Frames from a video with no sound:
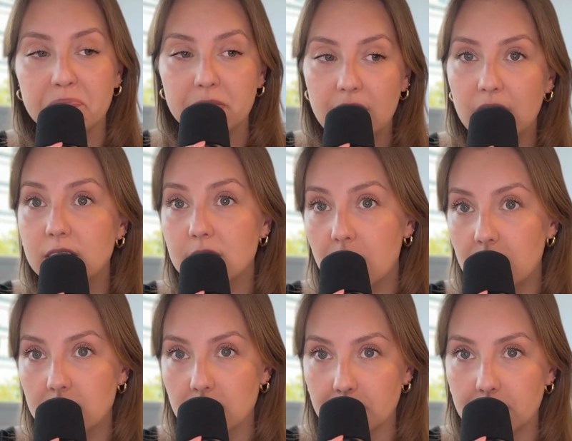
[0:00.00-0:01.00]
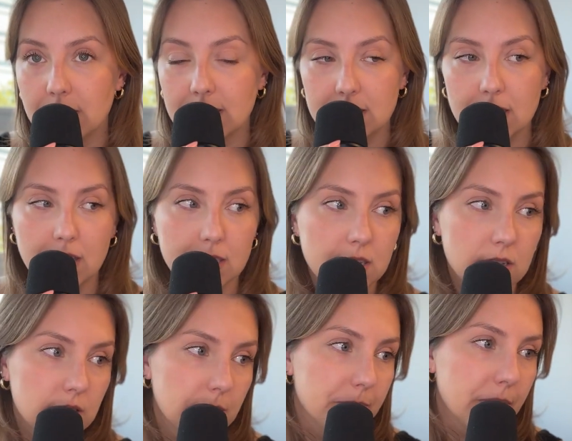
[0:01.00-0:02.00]
That it's awesome. Let's say it's
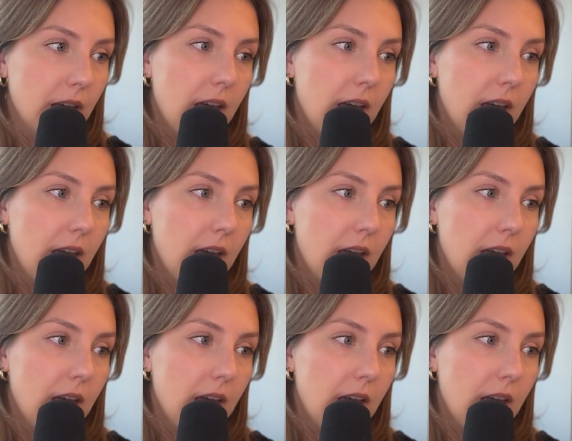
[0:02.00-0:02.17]
awesome.